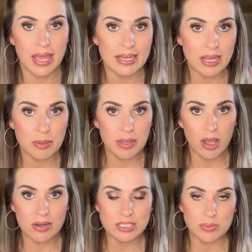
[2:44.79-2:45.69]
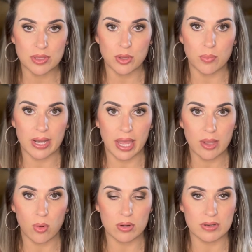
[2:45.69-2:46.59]
Now, to be honest with you, when
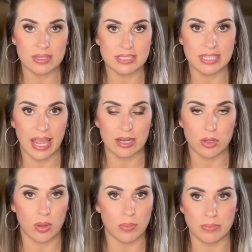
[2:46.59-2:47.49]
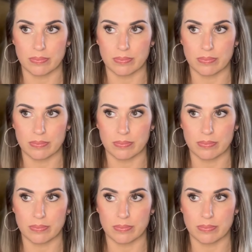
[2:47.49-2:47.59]
I ordered this candle,